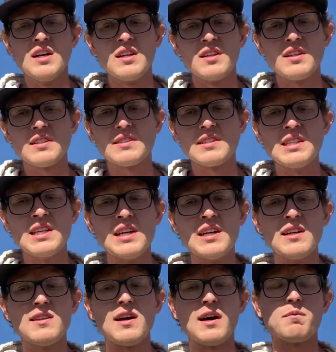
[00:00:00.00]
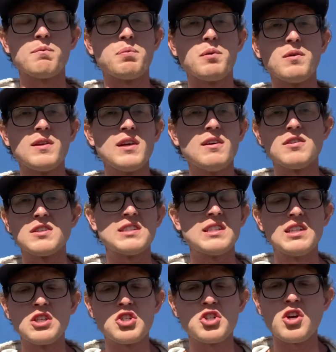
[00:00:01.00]
this need that believers need
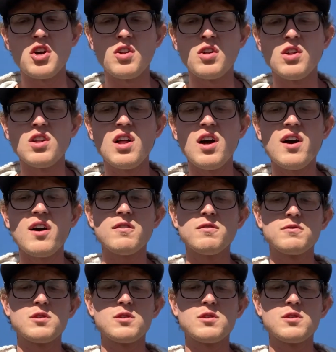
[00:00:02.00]
to show love